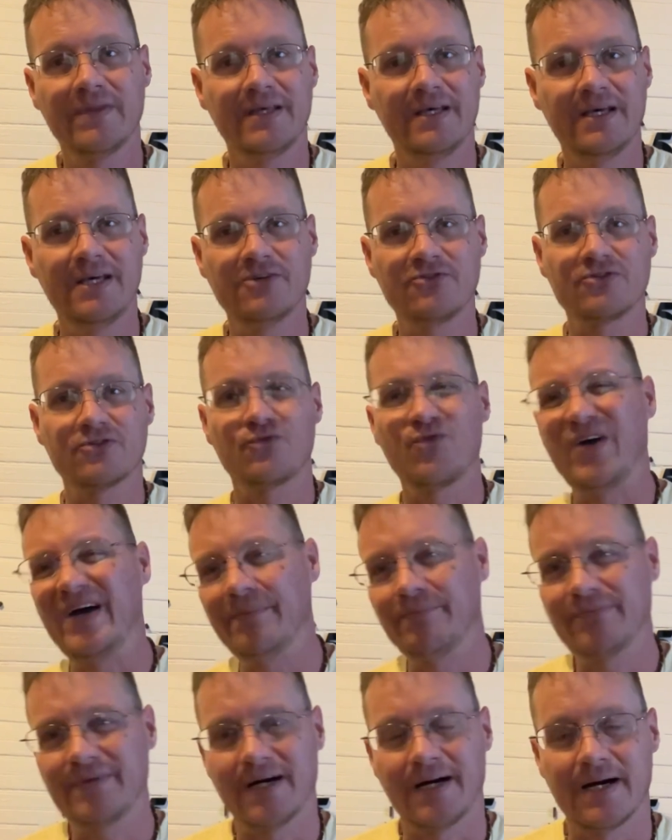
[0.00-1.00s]

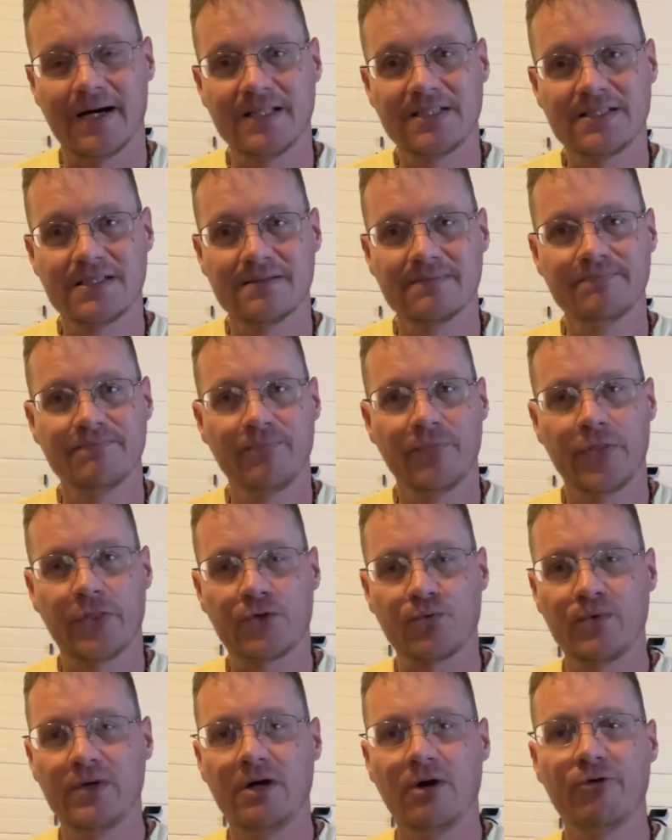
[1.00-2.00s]
Instagram thoughts,
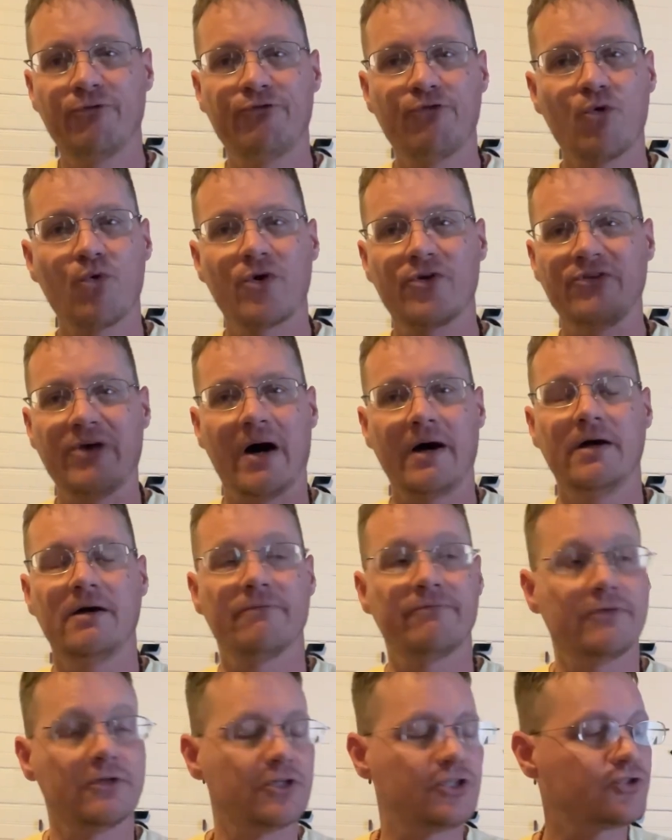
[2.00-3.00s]
three oh fours out here
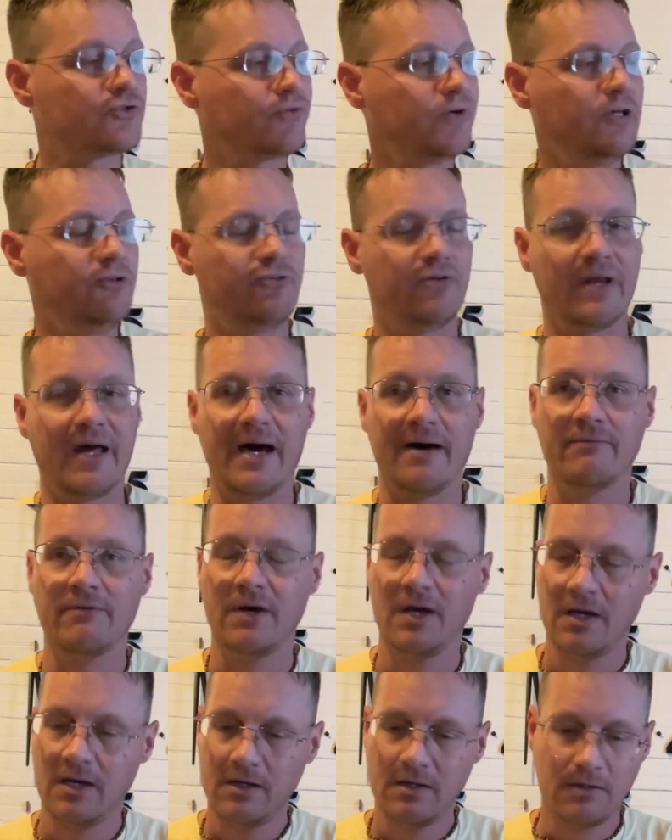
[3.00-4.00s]
for the streets and have
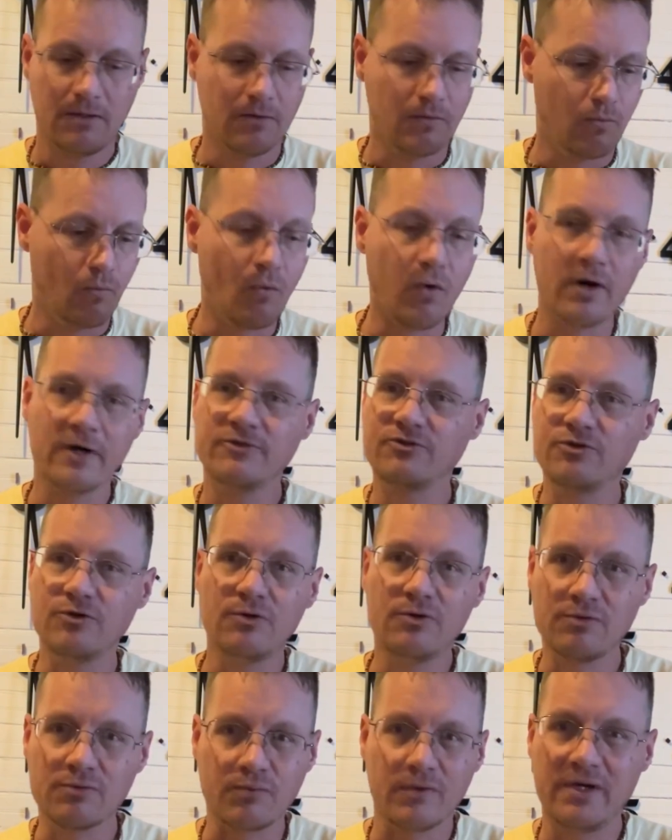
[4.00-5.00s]
one,
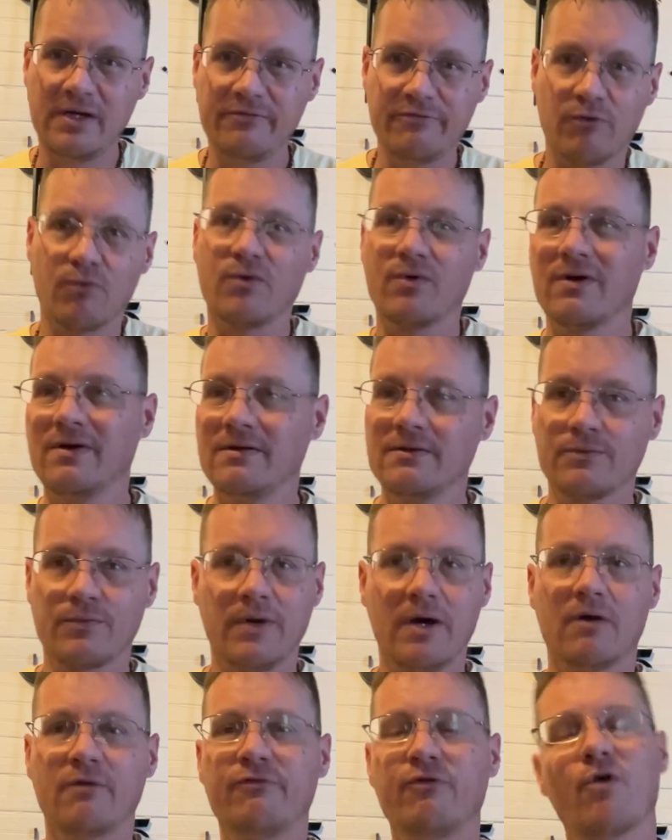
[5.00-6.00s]
two, three, four,
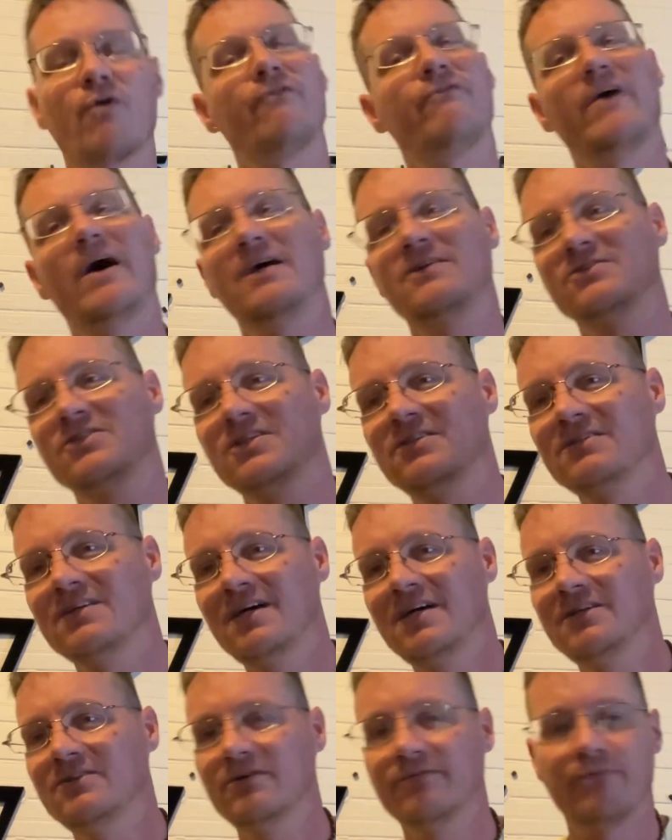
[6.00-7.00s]
three oh four phases,
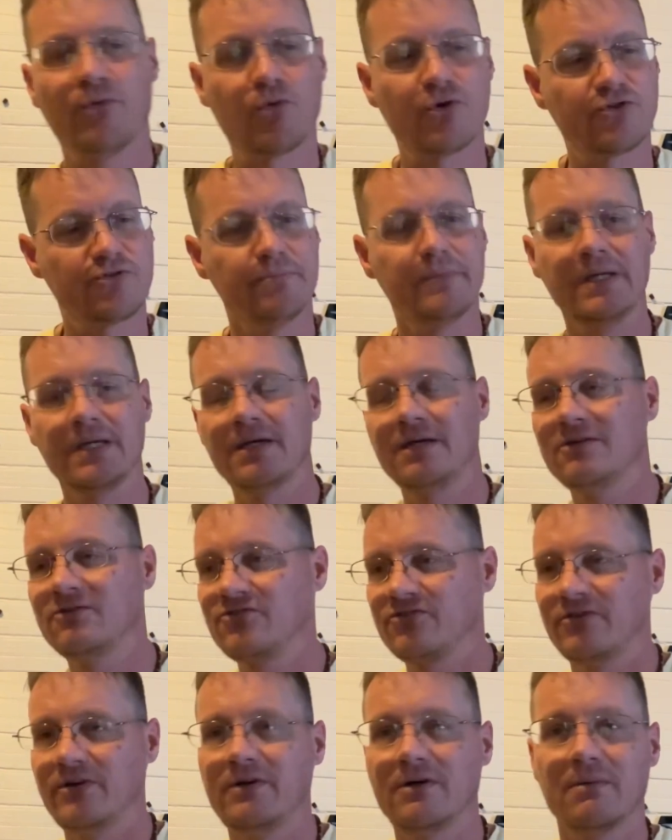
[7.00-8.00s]
divorced men,
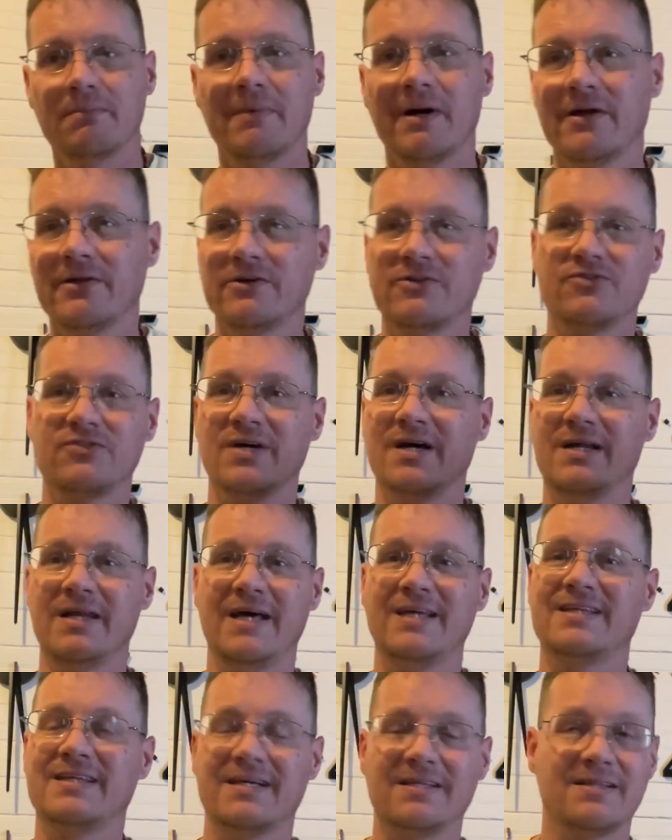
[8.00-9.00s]
single mothers, and they
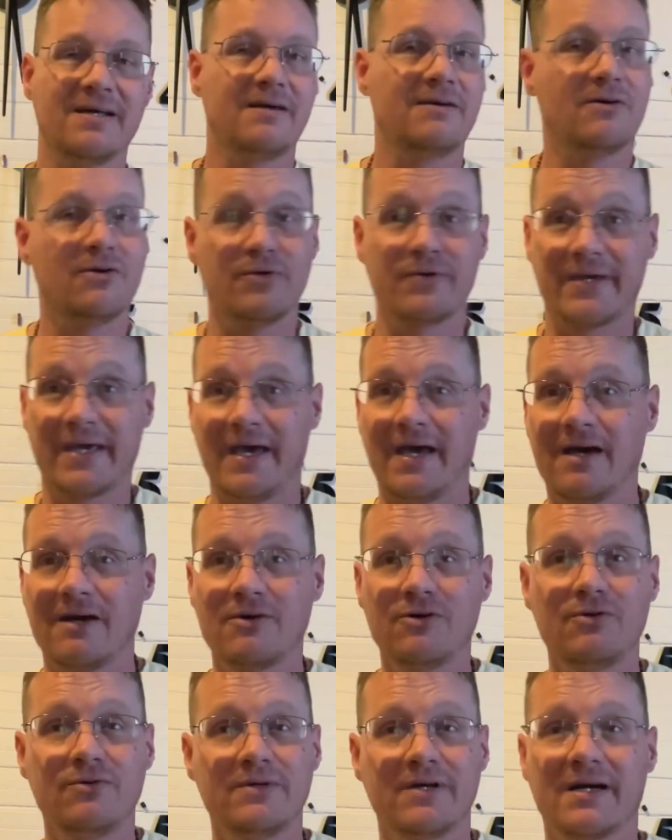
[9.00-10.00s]
think they can go to
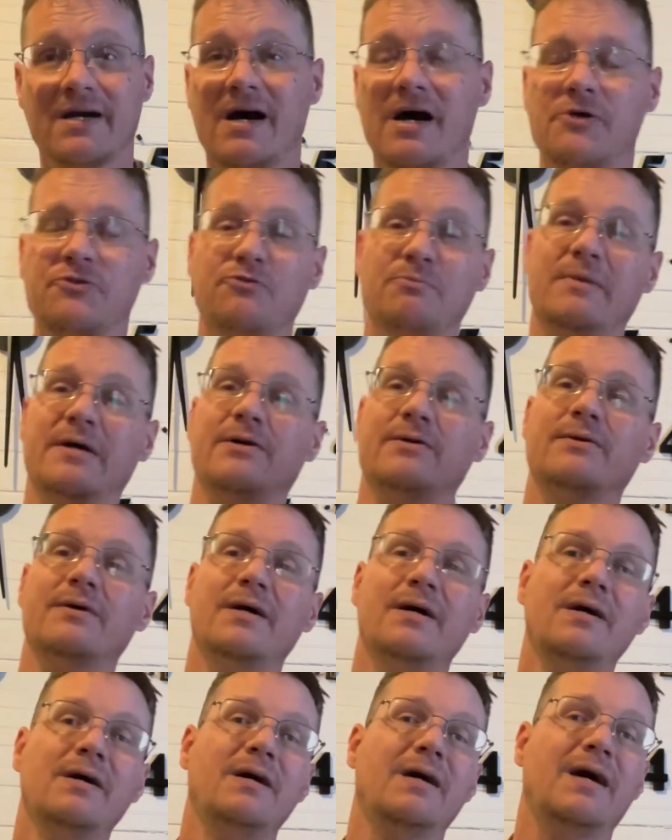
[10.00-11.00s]
Cancun and Cozumel
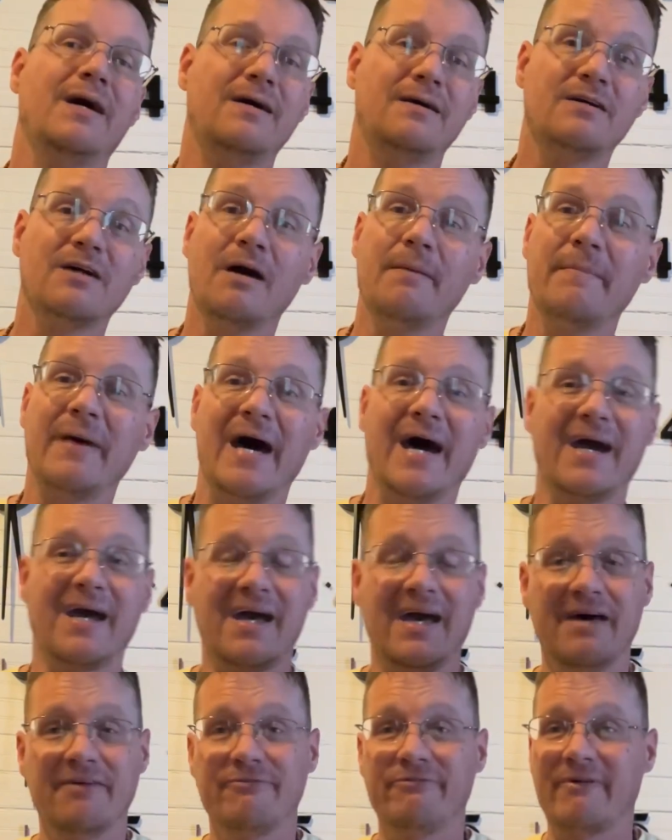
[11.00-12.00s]
and come
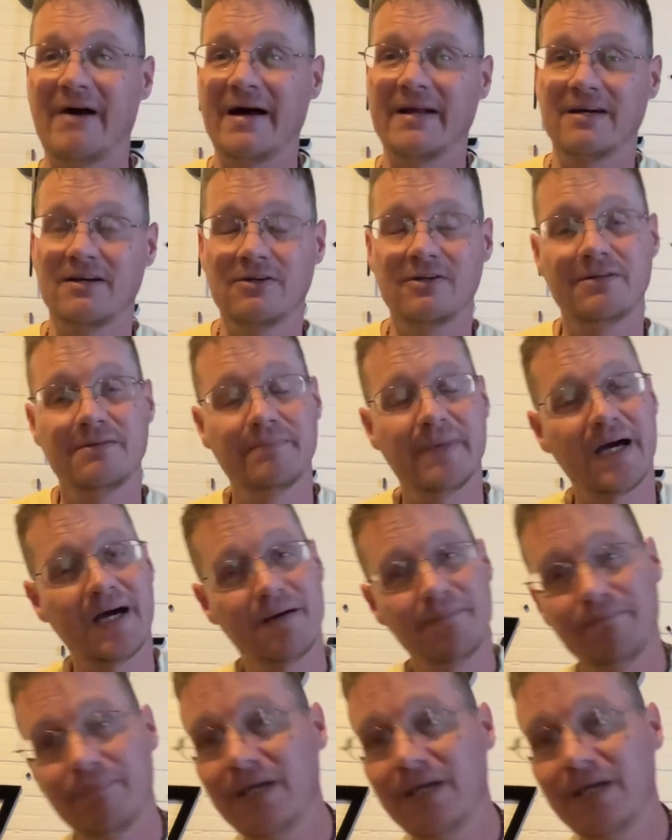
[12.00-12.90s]
back and find a good man.